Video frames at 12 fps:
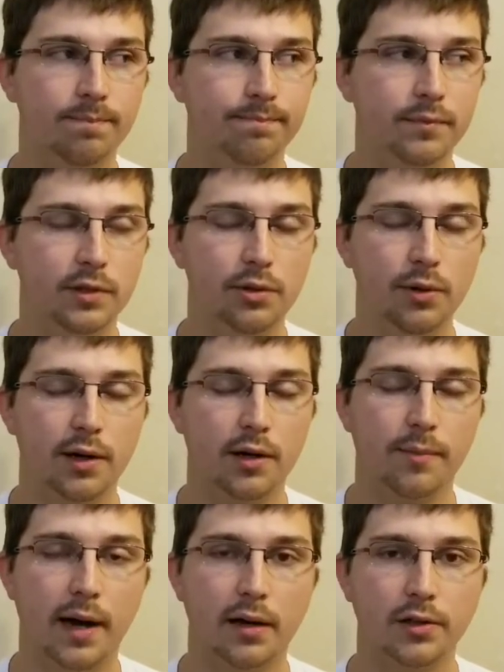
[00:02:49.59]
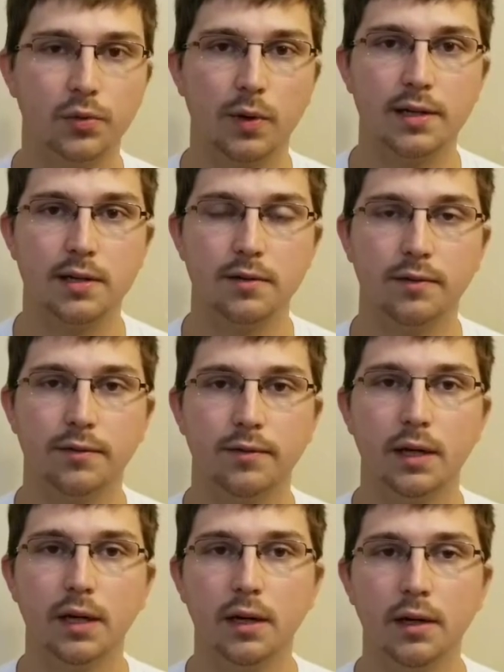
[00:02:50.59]
200 miles west of
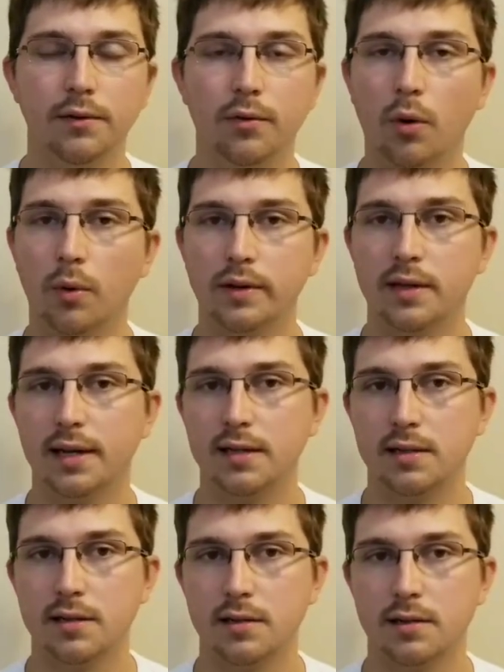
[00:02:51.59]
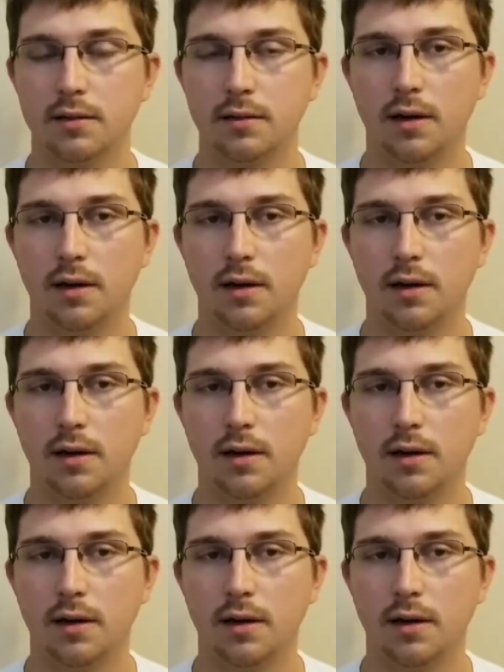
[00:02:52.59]
Fort Worth, Texas,